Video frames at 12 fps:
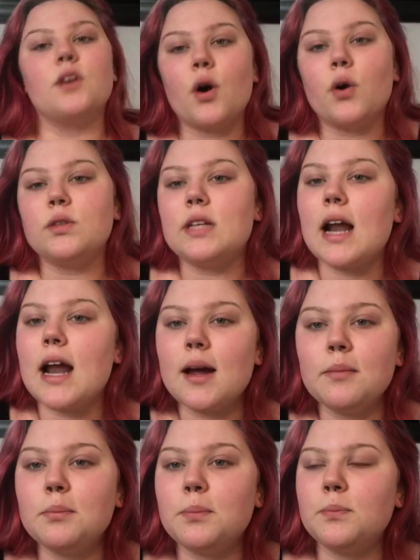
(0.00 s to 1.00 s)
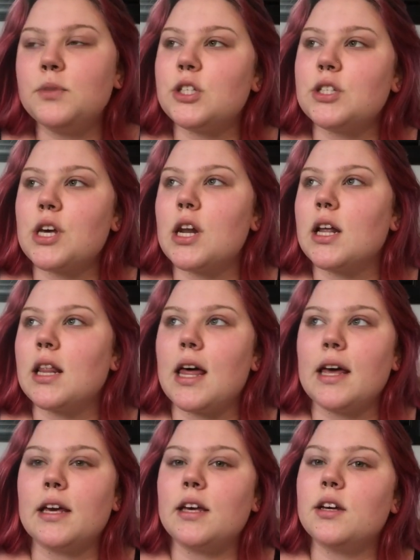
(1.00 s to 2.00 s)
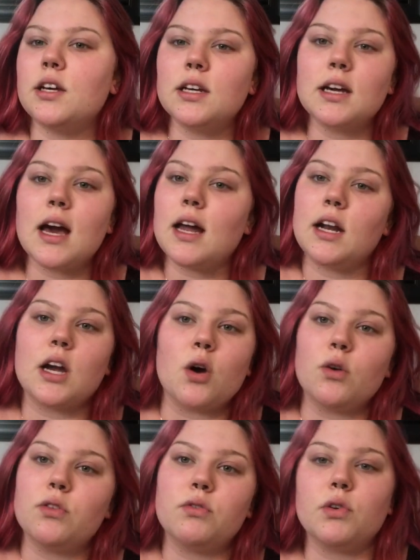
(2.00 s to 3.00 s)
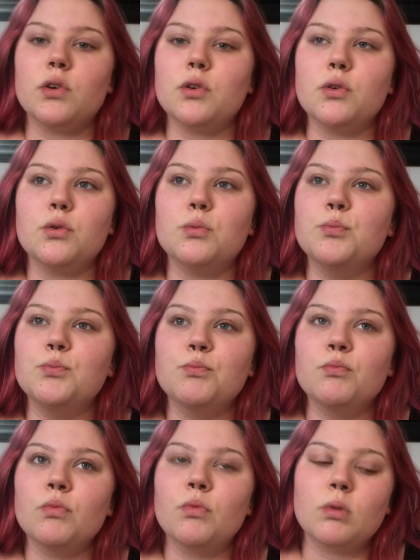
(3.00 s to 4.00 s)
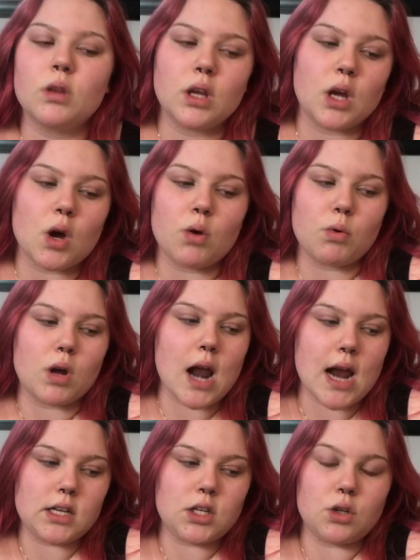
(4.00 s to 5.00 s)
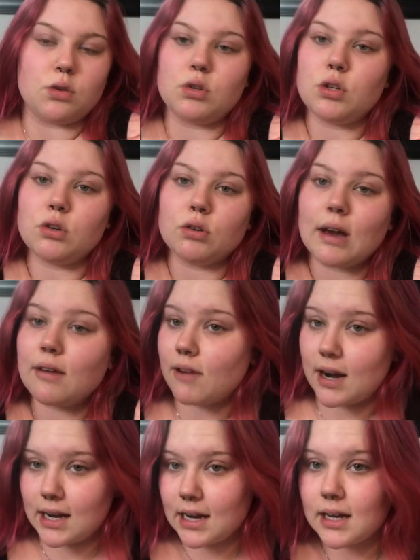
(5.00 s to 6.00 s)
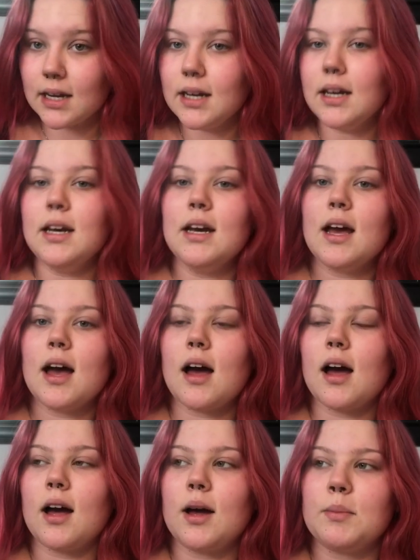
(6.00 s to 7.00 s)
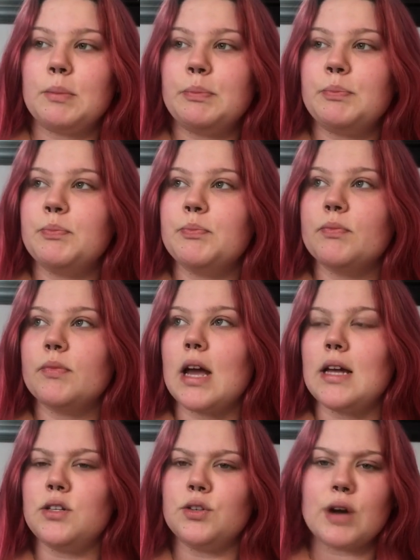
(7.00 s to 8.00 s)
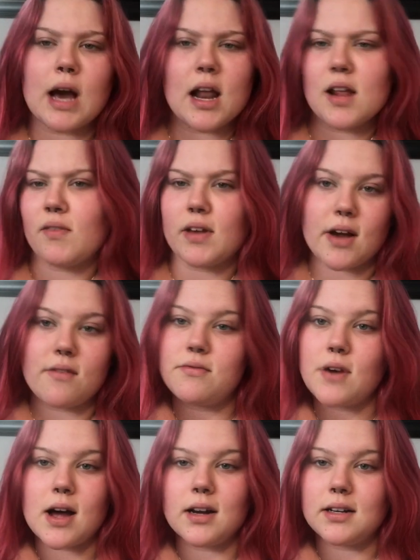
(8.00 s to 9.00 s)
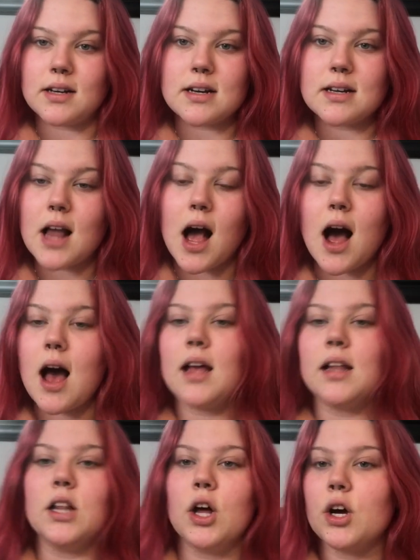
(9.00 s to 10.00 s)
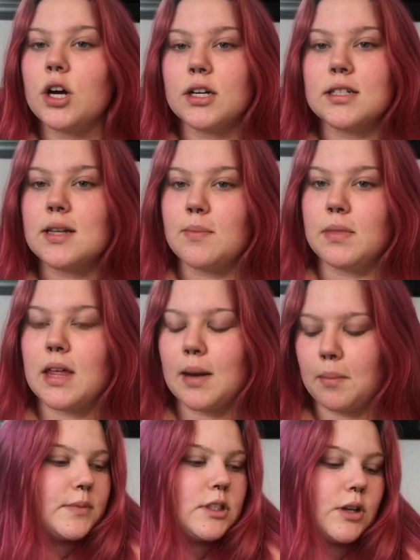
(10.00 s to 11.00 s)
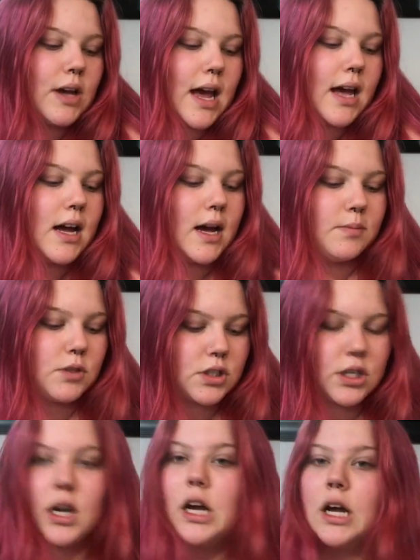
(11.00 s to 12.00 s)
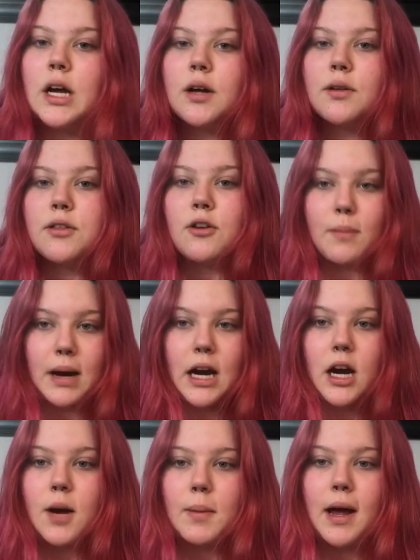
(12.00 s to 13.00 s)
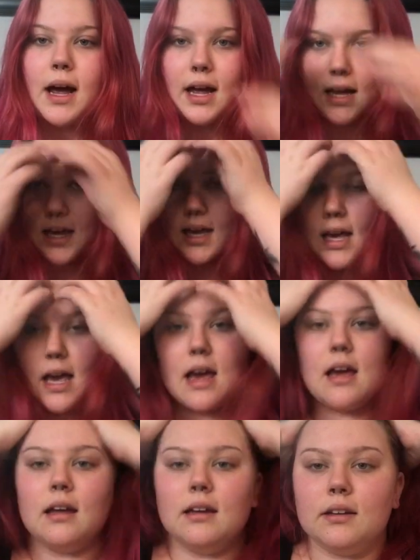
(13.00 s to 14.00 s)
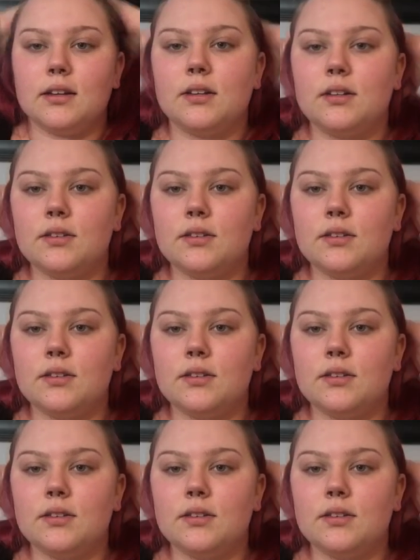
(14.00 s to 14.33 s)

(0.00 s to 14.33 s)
So today I'm just gonna like kind of go through, you know, what I do to get ready, and do kind of like a fun eye look or something. So yeah, I'm just gonna throw my hair back and